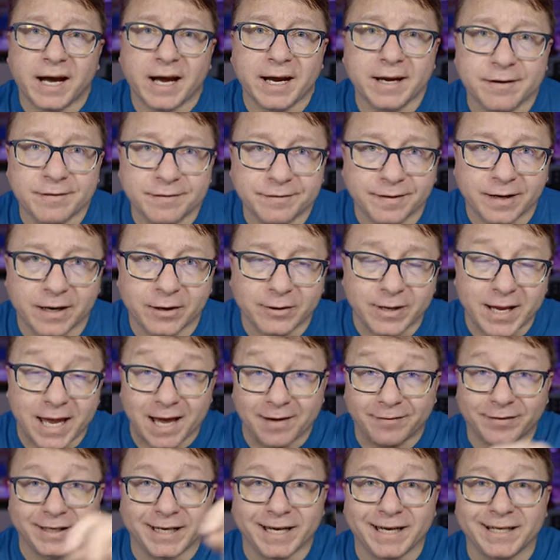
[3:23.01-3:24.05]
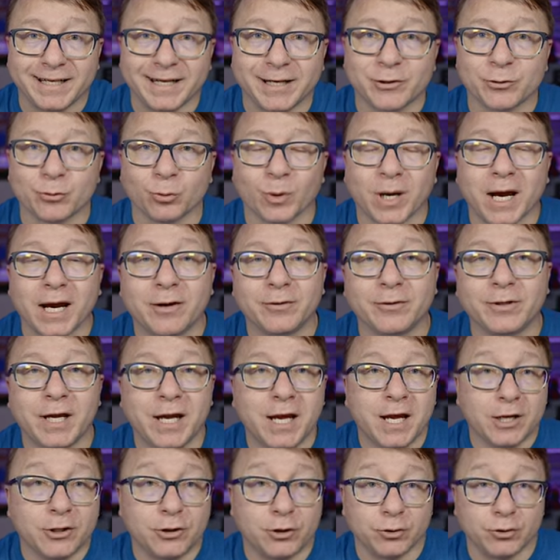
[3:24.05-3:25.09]
I have found having a nice round
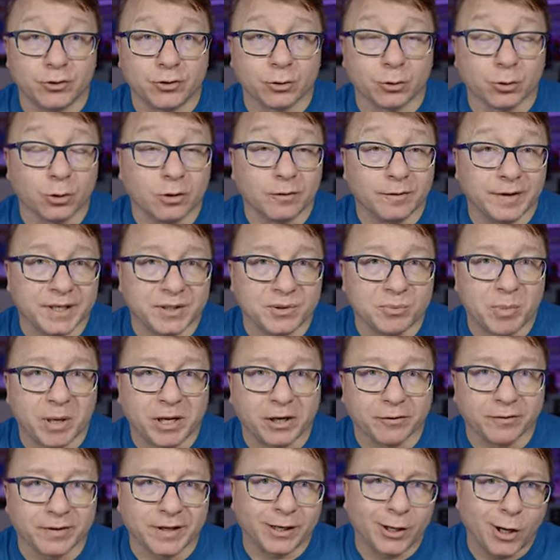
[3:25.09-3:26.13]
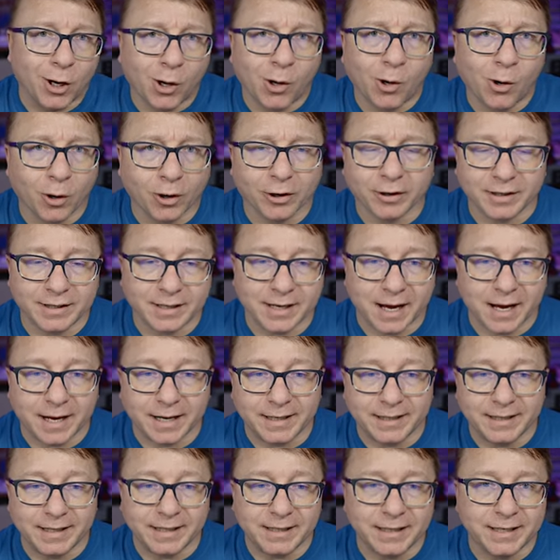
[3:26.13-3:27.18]
juice groove is better than a hard
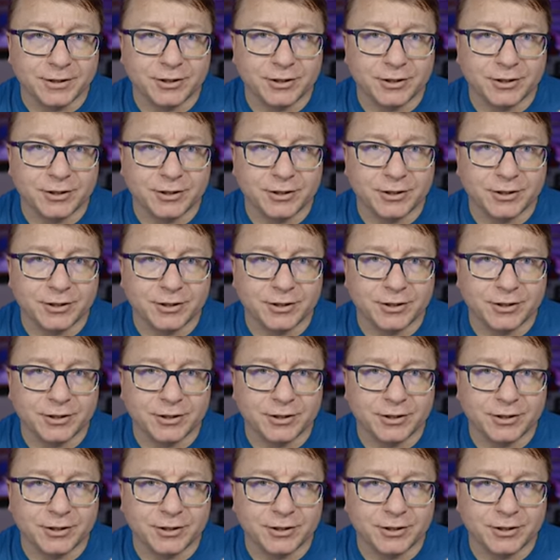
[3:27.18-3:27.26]
90.